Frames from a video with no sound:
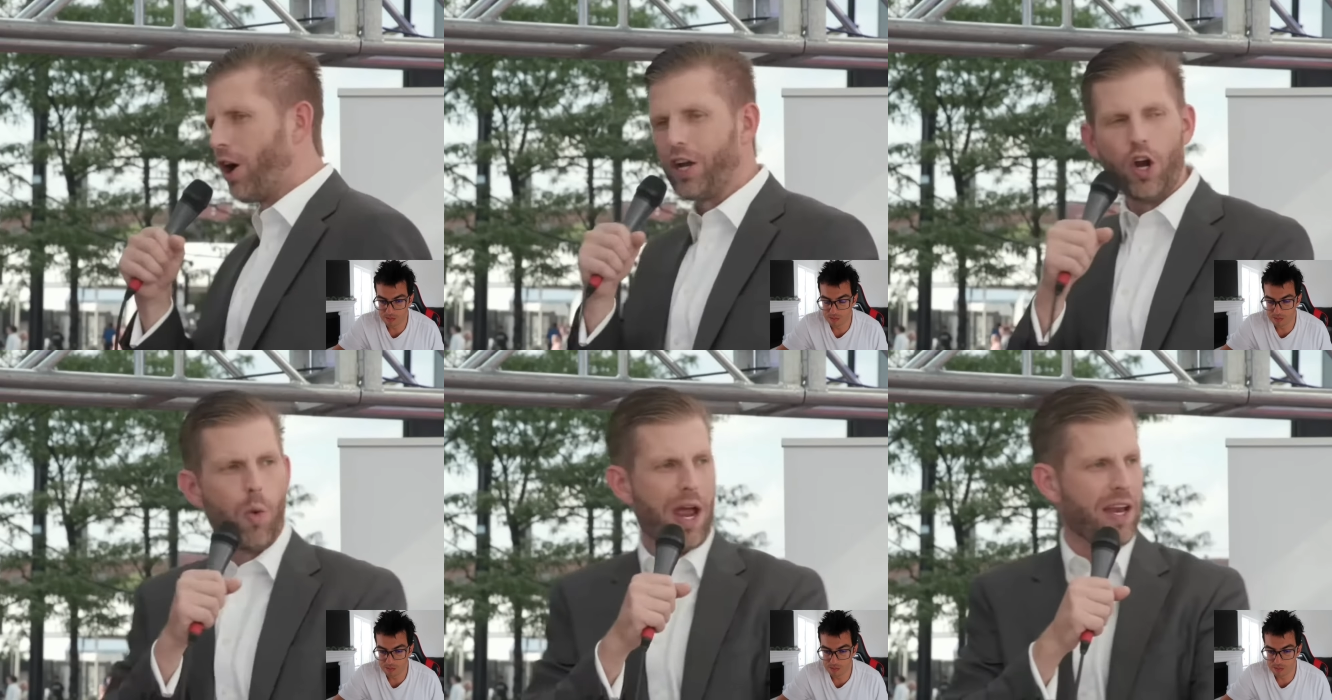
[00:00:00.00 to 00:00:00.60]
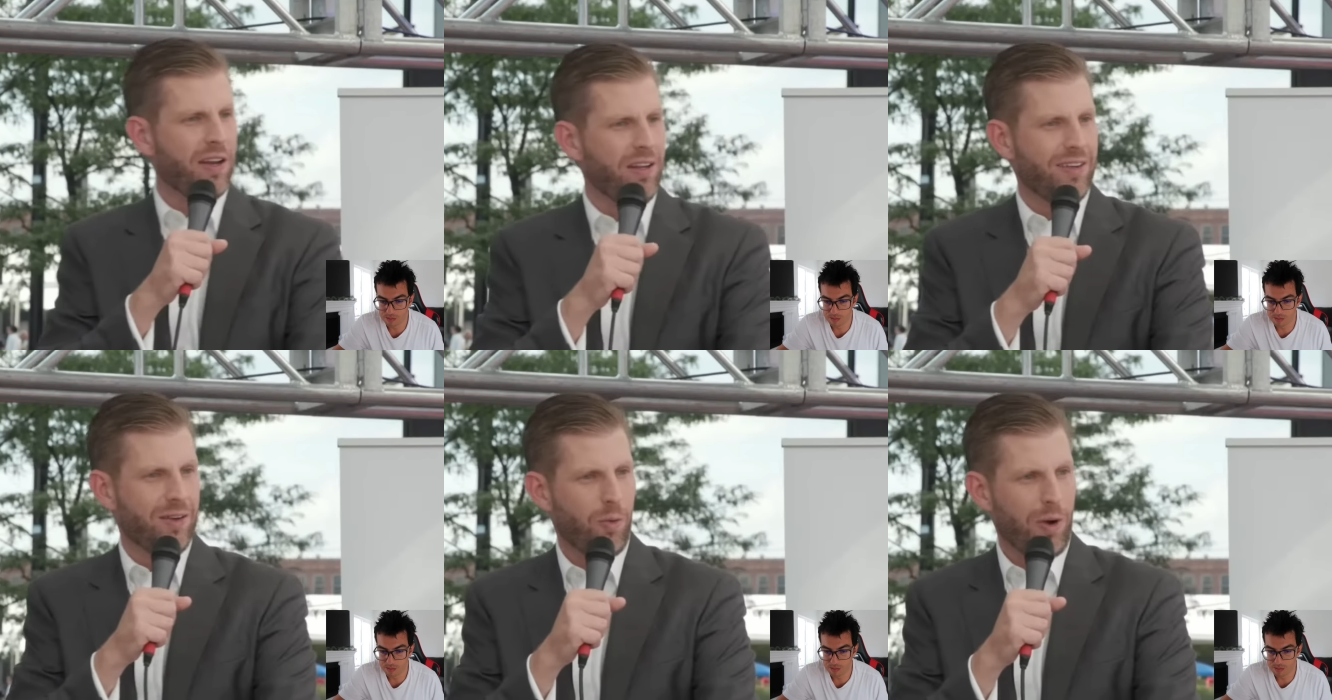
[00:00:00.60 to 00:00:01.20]
Speaker 1: we are going to
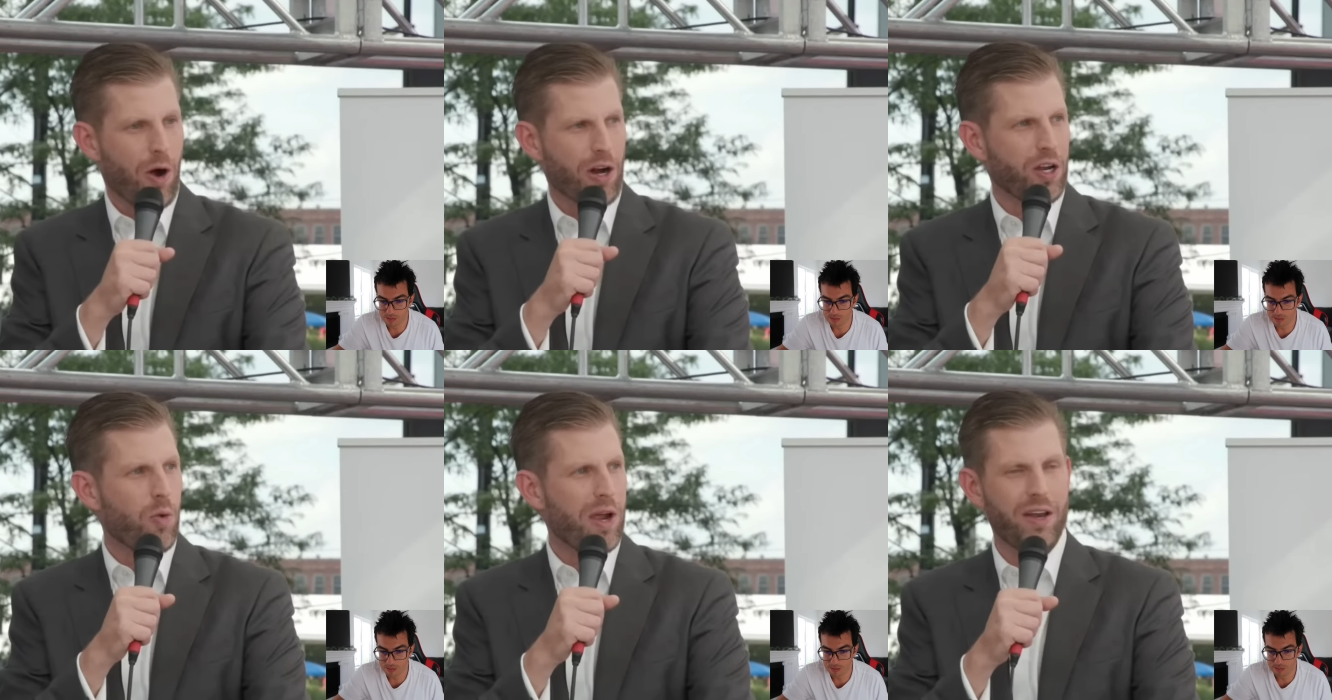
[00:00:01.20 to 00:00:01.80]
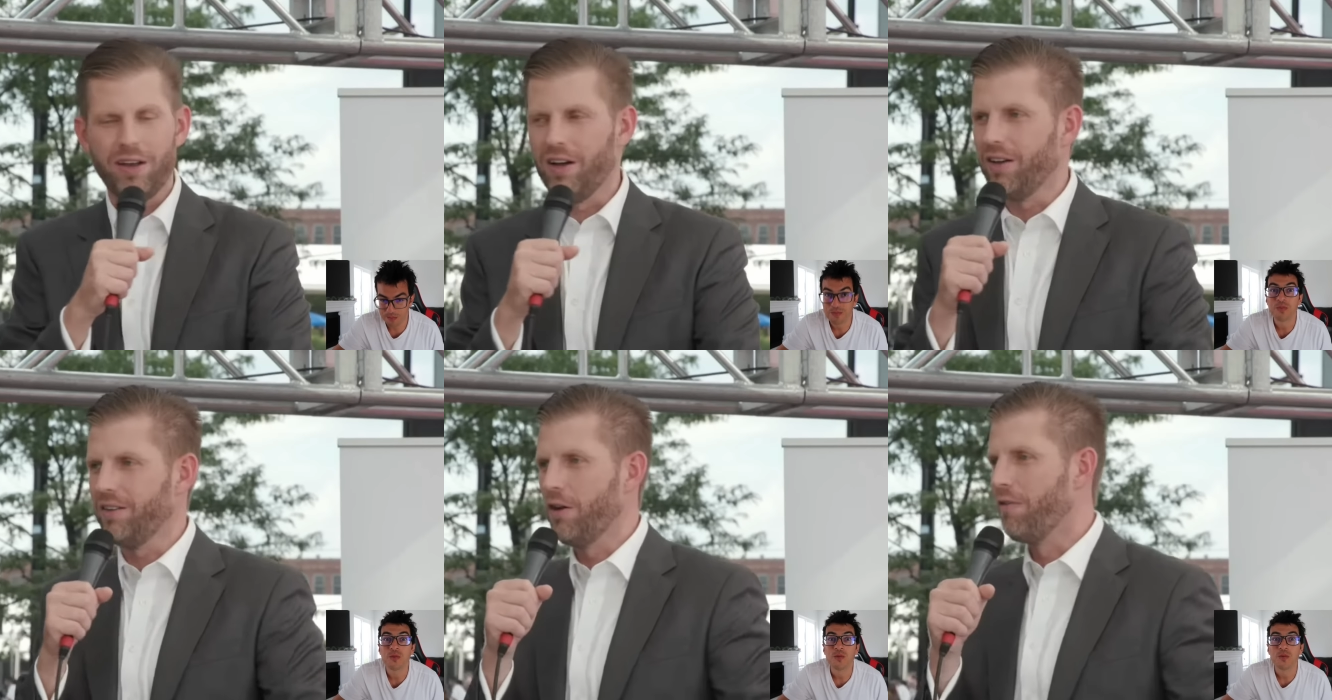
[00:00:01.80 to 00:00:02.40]
win. We are going to
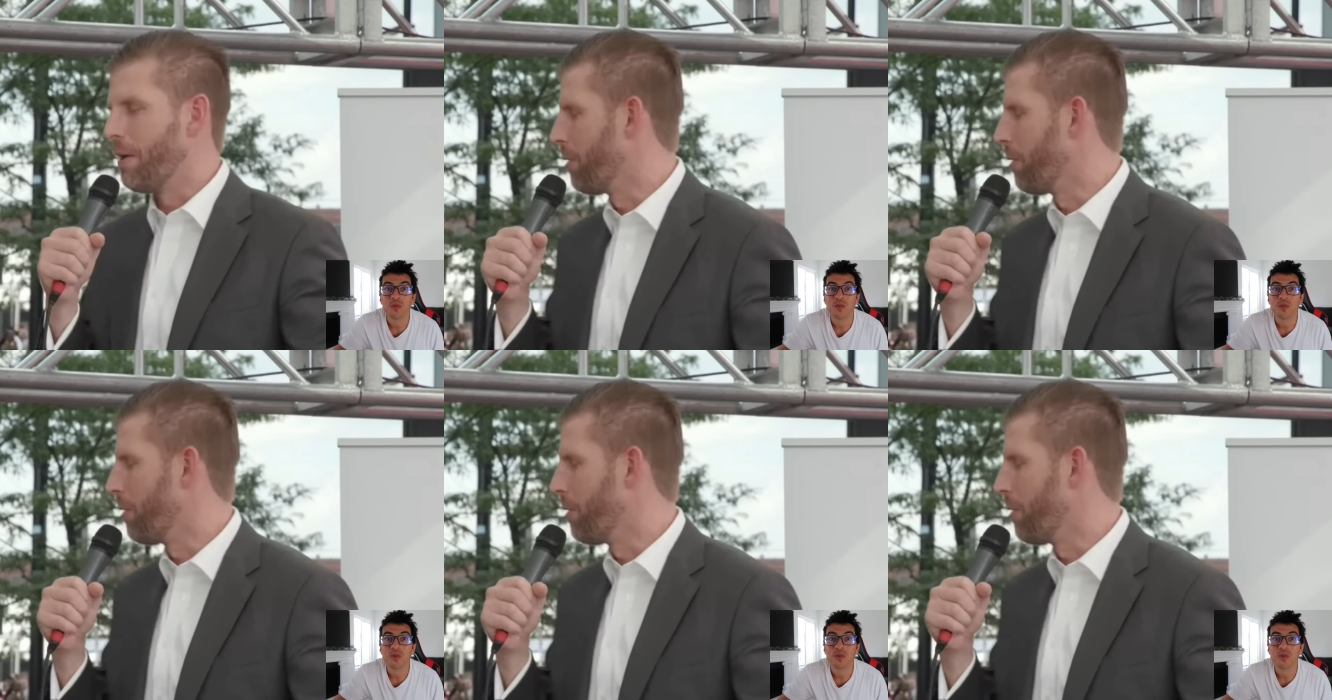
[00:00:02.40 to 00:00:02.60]
win on